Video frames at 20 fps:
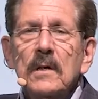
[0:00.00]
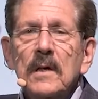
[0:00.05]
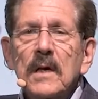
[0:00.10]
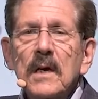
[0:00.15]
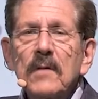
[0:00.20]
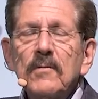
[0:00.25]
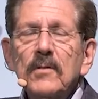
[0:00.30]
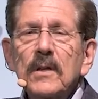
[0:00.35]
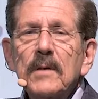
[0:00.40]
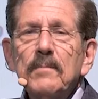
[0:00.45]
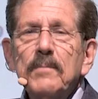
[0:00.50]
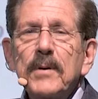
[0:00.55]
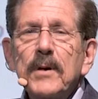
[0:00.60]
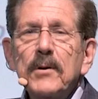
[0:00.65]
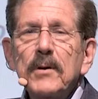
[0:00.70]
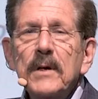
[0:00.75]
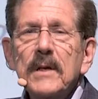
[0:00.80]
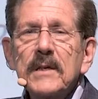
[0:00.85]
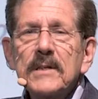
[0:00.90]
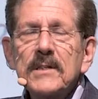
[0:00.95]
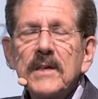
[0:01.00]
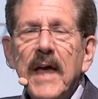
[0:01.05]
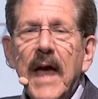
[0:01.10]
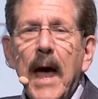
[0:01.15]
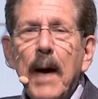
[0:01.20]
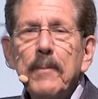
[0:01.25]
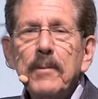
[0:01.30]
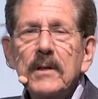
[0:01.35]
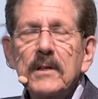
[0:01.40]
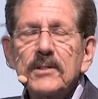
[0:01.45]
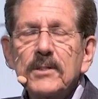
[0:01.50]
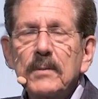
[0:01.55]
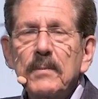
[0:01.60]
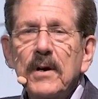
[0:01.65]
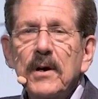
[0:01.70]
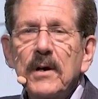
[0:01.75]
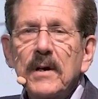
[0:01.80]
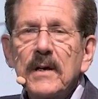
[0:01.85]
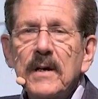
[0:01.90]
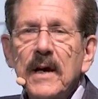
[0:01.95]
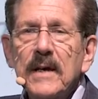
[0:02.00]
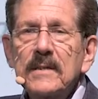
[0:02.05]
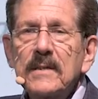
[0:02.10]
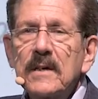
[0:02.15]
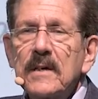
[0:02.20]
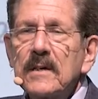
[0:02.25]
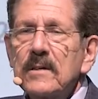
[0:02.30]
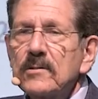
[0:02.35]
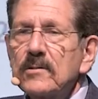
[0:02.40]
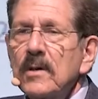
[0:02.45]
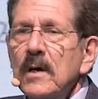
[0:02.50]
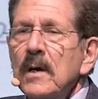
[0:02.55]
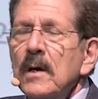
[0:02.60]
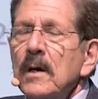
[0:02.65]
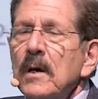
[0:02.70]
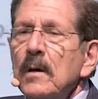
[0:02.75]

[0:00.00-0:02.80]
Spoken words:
evil imperialist capitalist American ideas.